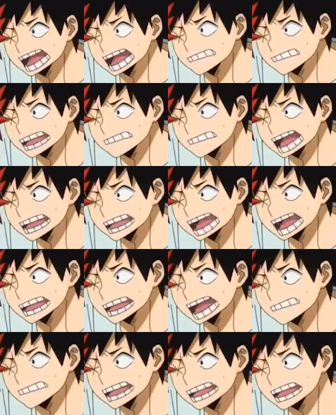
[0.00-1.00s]
us what was going
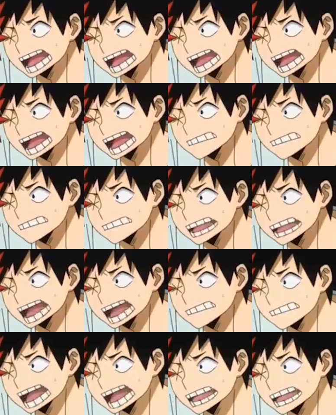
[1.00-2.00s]
on, man. We
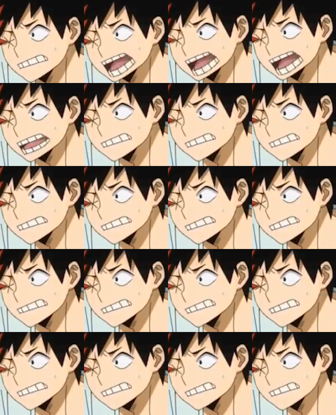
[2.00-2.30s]
were totally